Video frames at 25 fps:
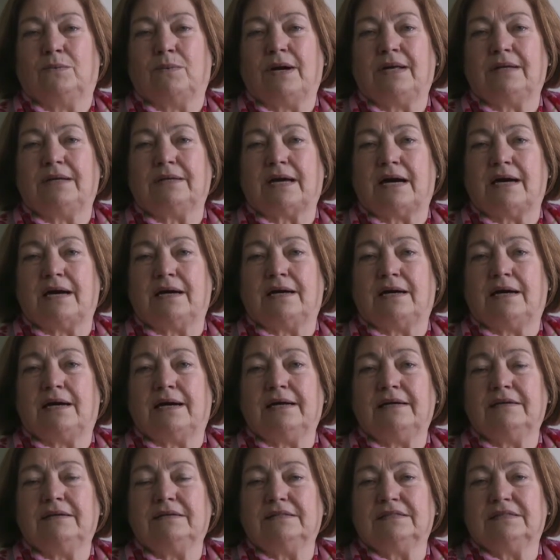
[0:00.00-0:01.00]
Well,
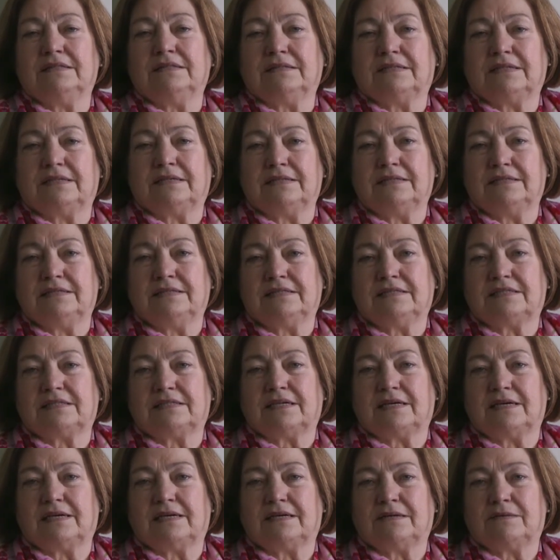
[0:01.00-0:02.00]
Ireland
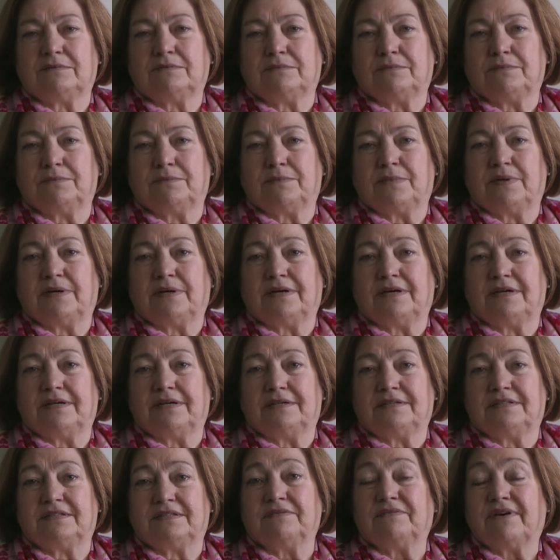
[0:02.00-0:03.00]
is
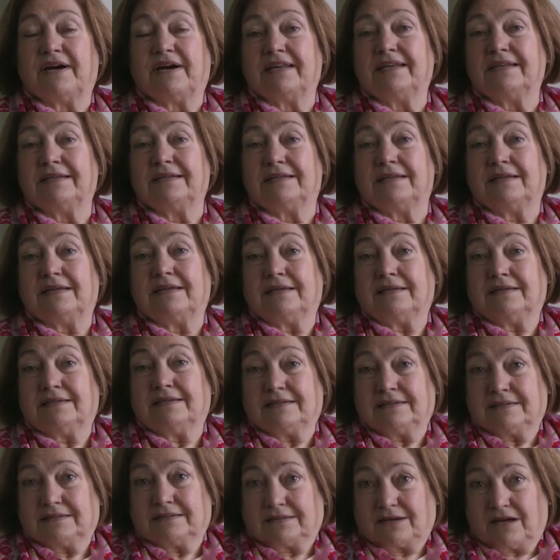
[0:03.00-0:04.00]
a divided
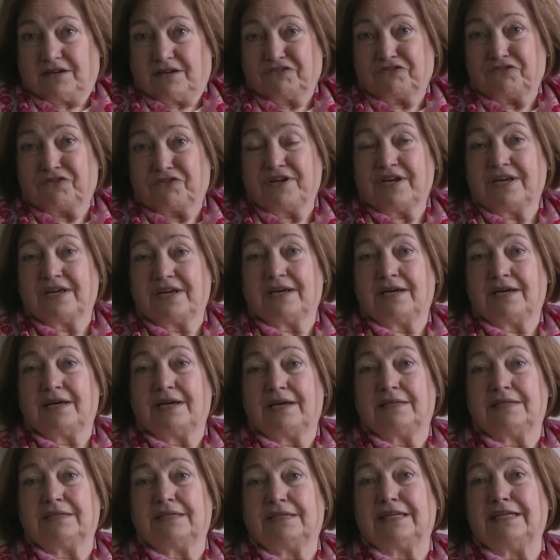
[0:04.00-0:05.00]
country,
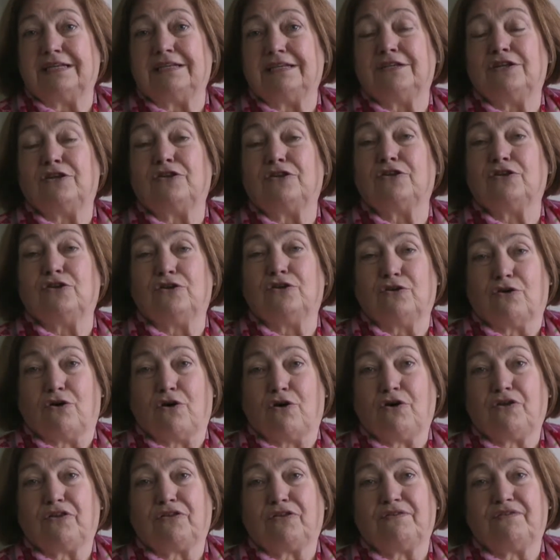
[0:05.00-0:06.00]
and in the
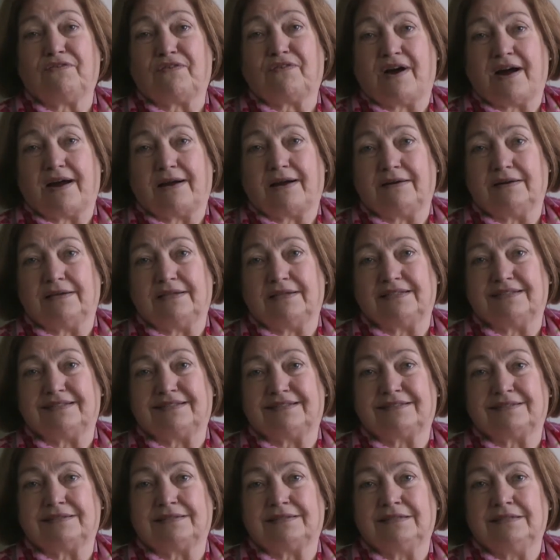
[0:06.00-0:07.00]
north of Ireland
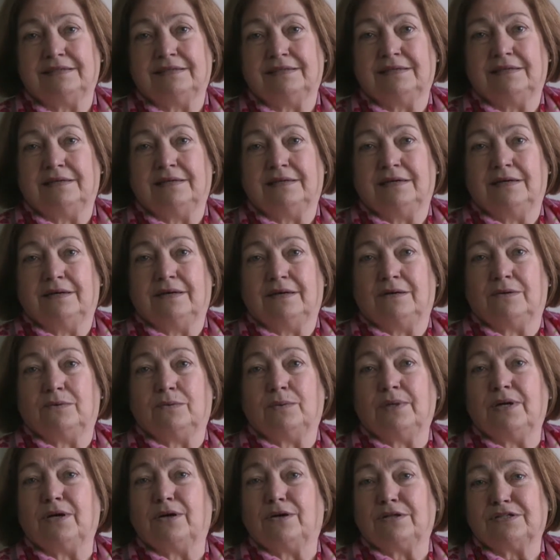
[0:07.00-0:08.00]

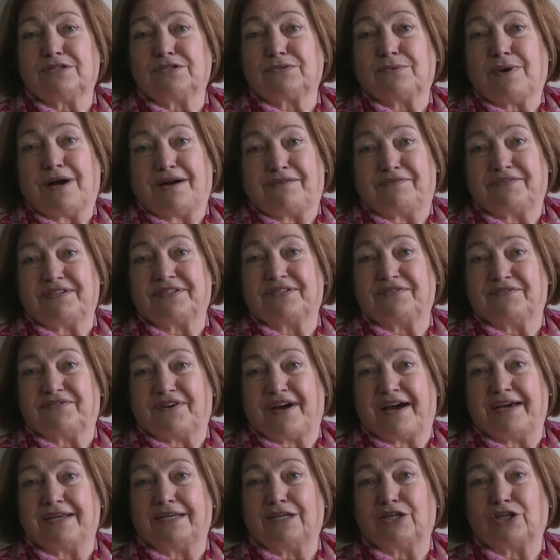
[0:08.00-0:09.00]
we also have a
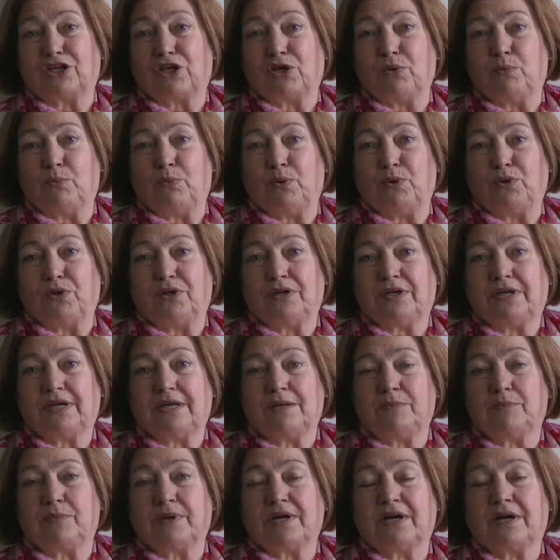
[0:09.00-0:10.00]
divided
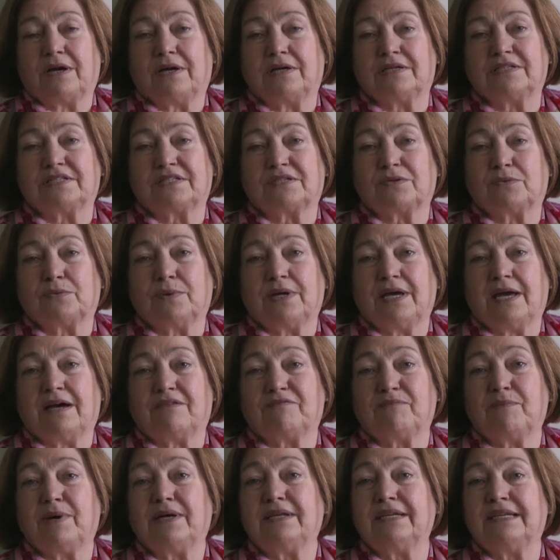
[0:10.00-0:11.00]
community because we
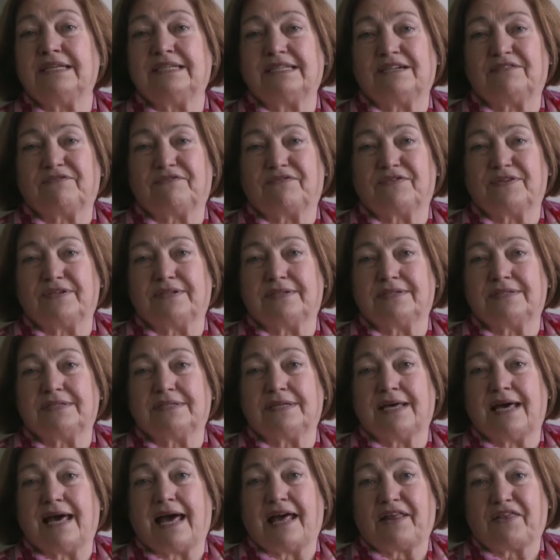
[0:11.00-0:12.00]
have many different
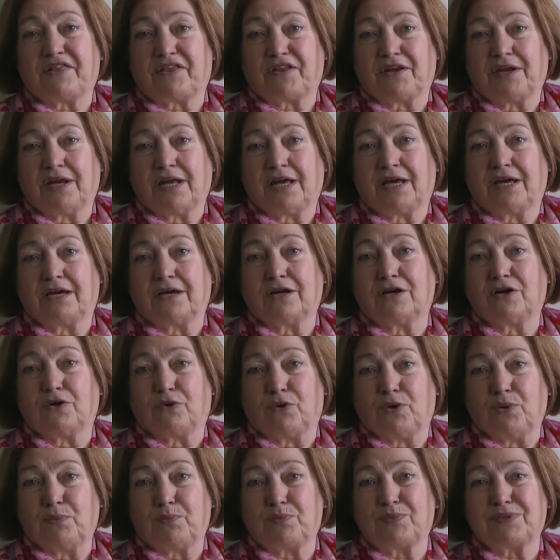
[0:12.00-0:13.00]
ethnic
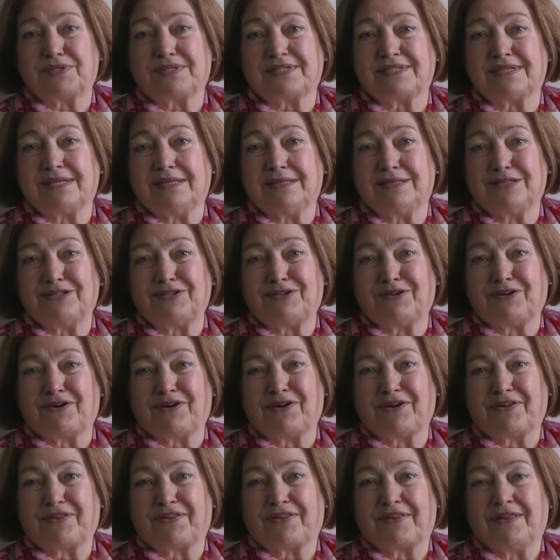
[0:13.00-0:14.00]
groups in the
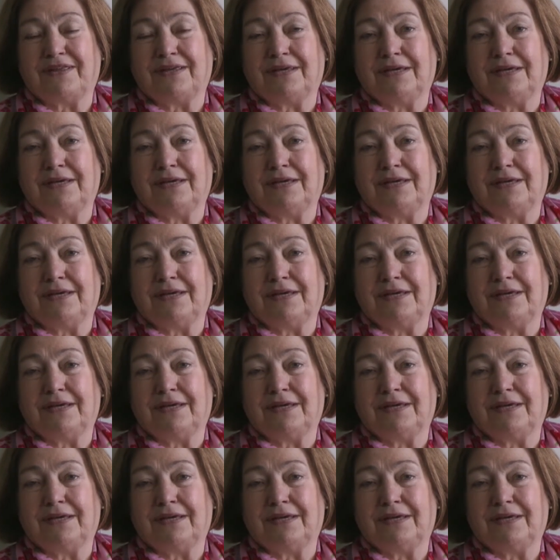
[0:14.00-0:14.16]
north.